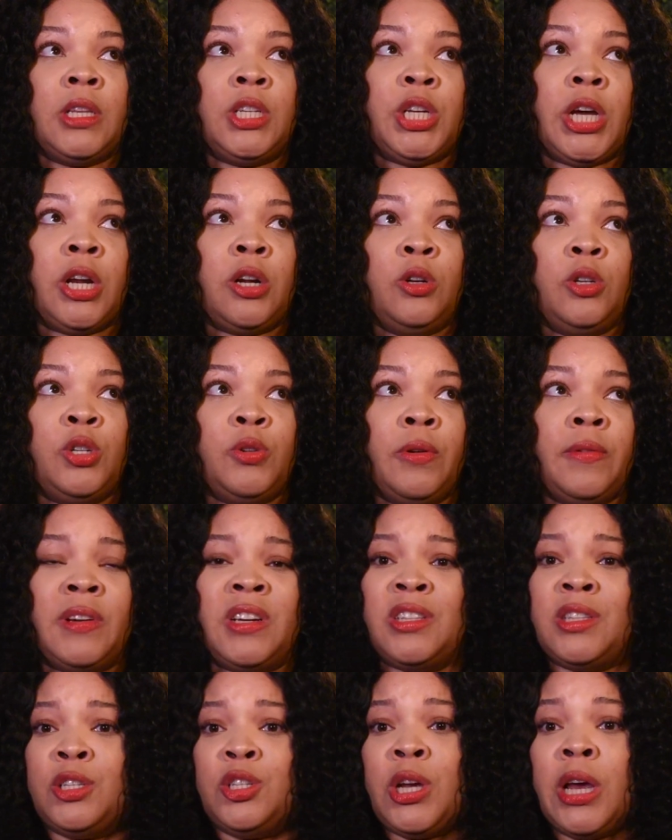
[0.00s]
the Chattahoochee River,
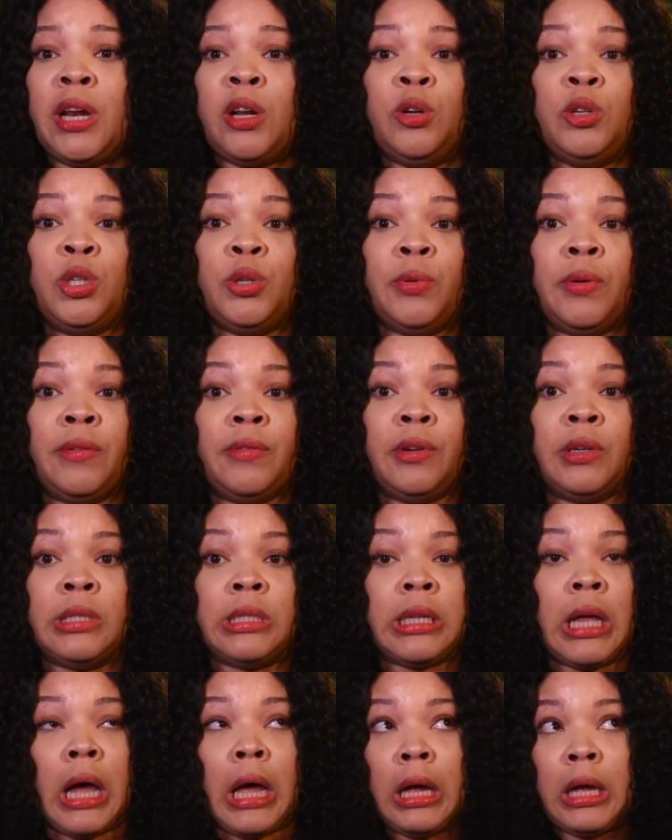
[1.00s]
because the Chattahoochee River
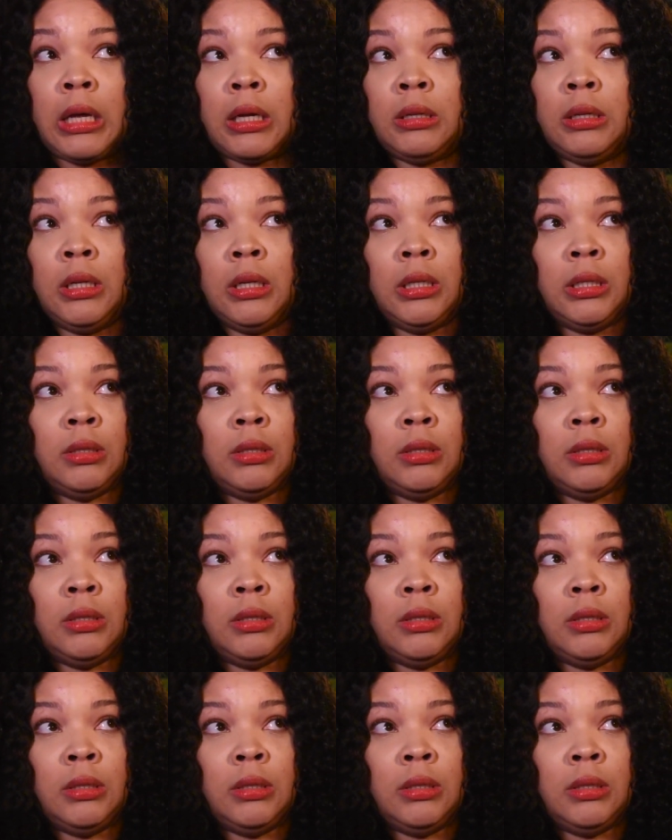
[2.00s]
is like